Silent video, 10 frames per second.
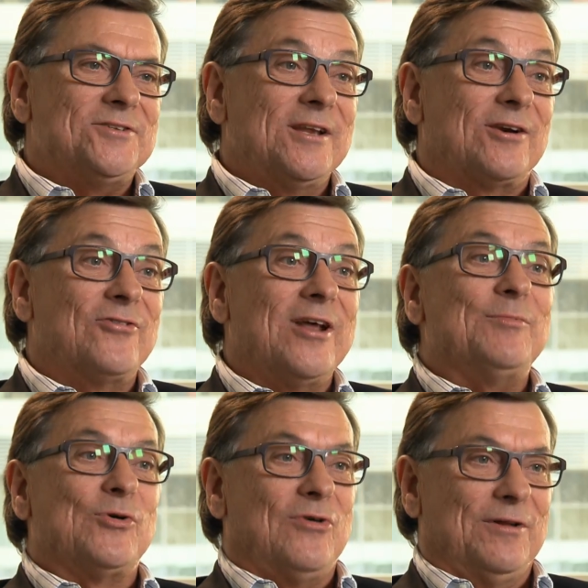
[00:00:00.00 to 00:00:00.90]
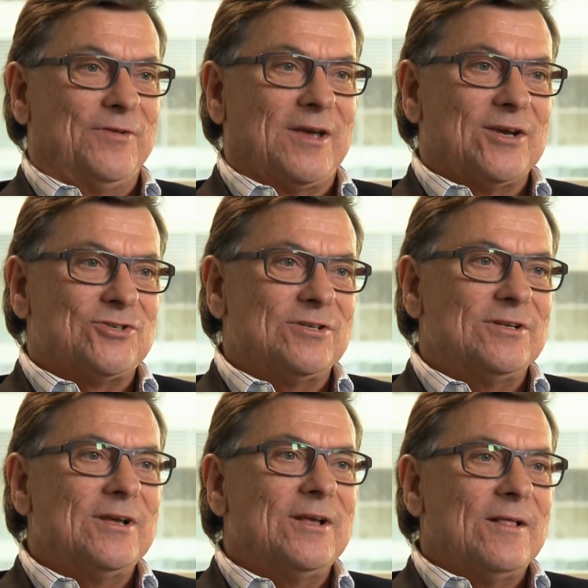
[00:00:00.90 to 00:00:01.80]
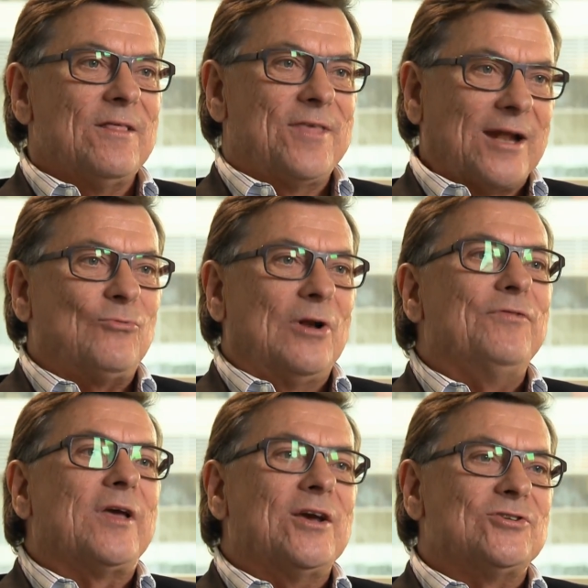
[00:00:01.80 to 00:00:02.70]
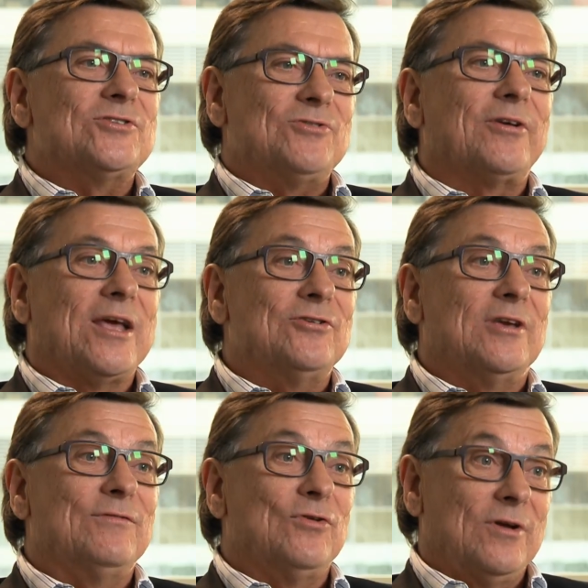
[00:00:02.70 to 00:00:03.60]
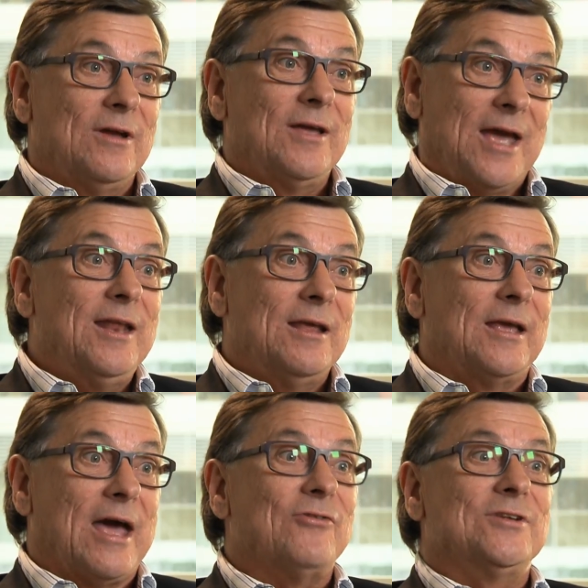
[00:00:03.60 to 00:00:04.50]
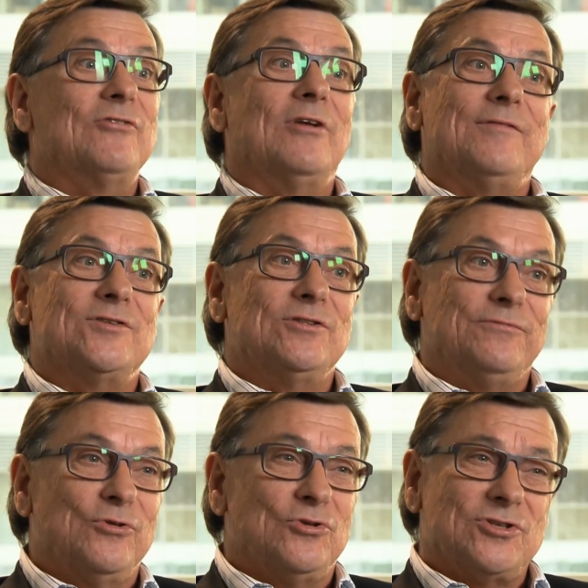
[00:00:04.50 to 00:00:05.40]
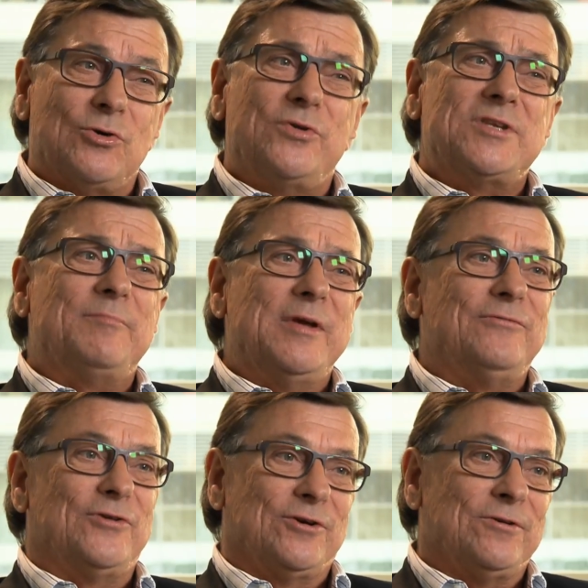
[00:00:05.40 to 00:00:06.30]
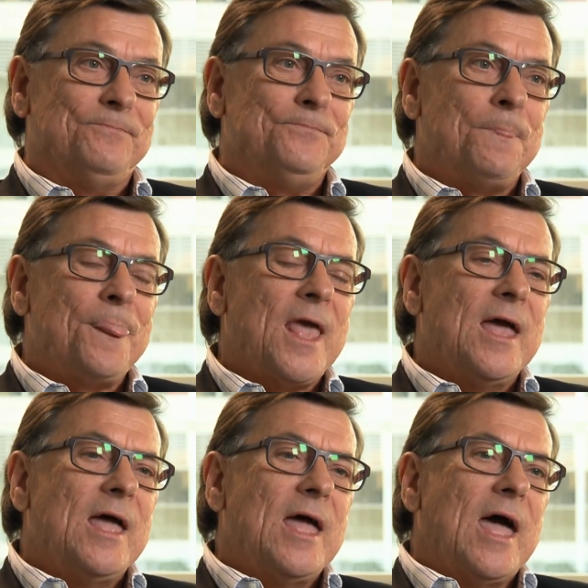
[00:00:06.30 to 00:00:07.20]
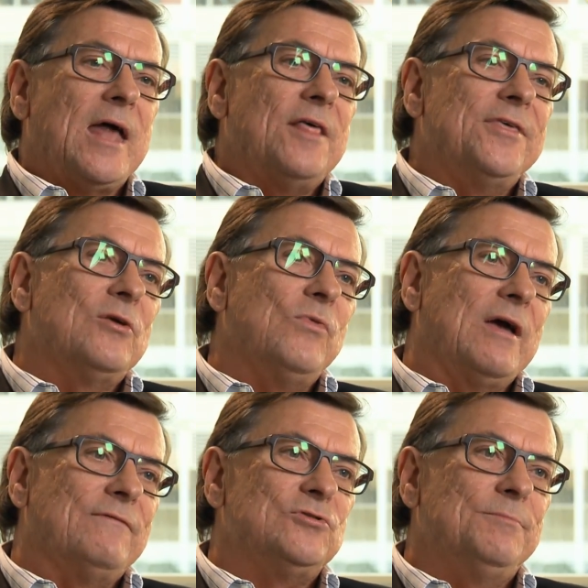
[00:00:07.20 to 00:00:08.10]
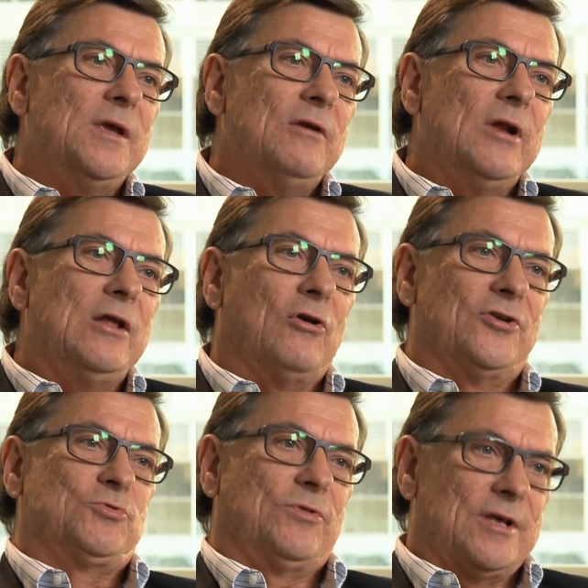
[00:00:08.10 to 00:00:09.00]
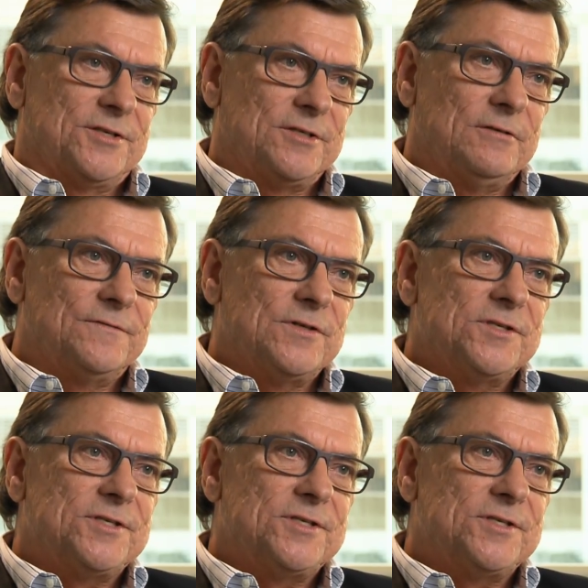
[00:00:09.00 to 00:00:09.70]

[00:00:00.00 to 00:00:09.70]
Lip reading: an incredible qualification, that qualification is not going to give her any guaranteed relevance in the future. So what does that mean for her? And I think we have to be really honest with ourselves and